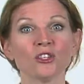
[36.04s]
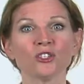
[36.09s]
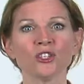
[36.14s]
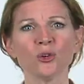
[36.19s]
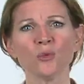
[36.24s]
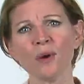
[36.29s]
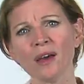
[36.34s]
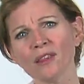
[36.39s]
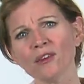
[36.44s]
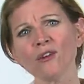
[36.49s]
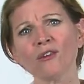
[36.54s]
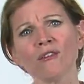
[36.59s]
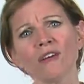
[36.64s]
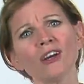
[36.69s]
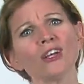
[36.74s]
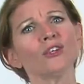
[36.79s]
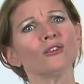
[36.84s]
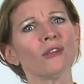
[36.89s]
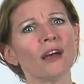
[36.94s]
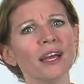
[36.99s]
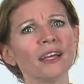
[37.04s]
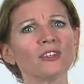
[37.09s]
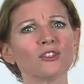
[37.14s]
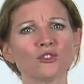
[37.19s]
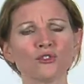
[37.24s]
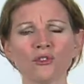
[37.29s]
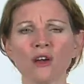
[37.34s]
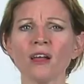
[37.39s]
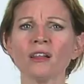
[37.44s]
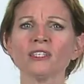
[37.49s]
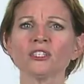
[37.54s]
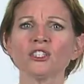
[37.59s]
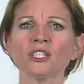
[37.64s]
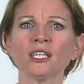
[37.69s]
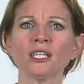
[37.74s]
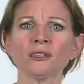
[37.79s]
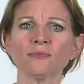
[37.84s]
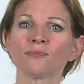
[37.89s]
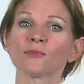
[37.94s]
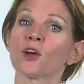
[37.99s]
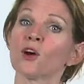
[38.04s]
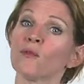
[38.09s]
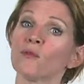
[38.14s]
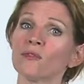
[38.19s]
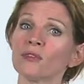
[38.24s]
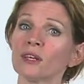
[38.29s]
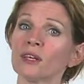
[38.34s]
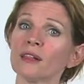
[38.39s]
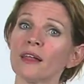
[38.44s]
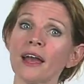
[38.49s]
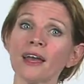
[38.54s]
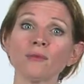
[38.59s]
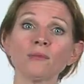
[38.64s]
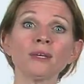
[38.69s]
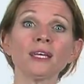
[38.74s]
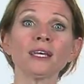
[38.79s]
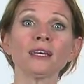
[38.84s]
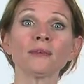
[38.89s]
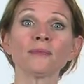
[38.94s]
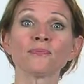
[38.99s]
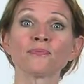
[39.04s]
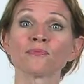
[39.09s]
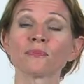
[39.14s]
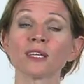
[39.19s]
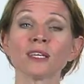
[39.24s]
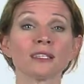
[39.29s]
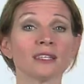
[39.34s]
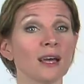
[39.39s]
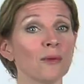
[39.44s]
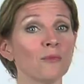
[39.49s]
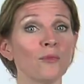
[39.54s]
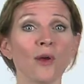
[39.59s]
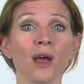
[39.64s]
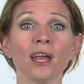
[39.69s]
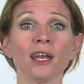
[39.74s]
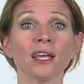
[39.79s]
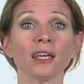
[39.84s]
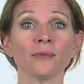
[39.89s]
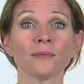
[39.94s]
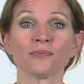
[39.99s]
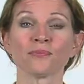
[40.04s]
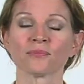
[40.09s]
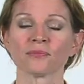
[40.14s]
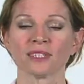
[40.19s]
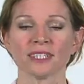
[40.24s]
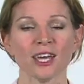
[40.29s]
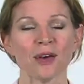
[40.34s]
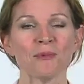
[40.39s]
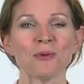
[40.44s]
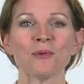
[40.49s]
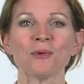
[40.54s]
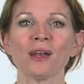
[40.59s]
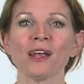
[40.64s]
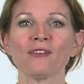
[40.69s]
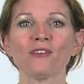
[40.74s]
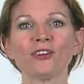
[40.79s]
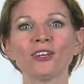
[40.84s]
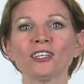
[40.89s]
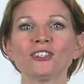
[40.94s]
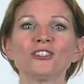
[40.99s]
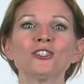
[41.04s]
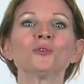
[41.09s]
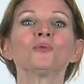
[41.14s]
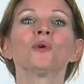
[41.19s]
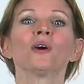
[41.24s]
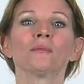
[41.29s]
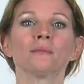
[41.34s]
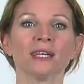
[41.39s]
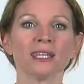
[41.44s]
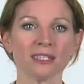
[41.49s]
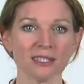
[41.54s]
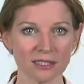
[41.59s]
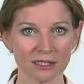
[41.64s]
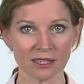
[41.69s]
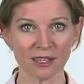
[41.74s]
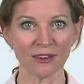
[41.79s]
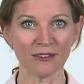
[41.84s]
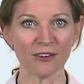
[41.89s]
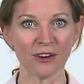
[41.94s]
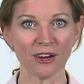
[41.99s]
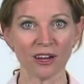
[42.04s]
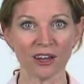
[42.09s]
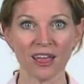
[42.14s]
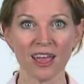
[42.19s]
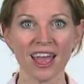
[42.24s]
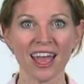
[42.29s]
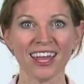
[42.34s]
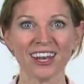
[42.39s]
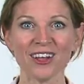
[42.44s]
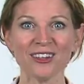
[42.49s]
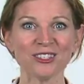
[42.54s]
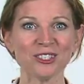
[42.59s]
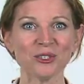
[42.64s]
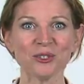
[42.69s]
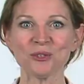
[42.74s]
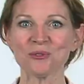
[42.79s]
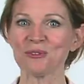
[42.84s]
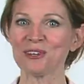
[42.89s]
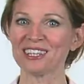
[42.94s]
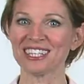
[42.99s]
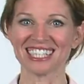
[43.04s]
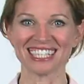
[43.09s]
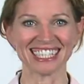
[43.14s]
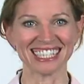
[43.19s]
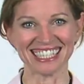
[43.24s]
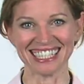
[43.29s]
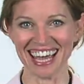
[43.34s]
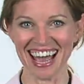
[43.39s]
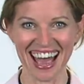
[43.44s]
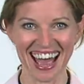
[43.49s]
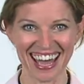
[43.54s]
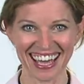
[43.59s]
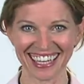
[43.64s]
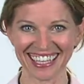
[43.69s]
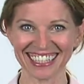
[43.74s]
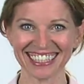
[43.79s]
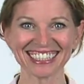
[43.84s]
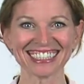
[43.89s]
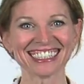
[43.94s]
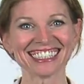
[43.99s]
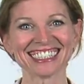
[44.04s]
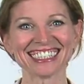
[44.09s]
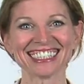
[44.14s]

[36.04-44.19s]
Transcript: So, whether or not you like astrology, hopefully you like me because I'm ready. Tell me whatever it is you want me to deliver, and I'll do it with style.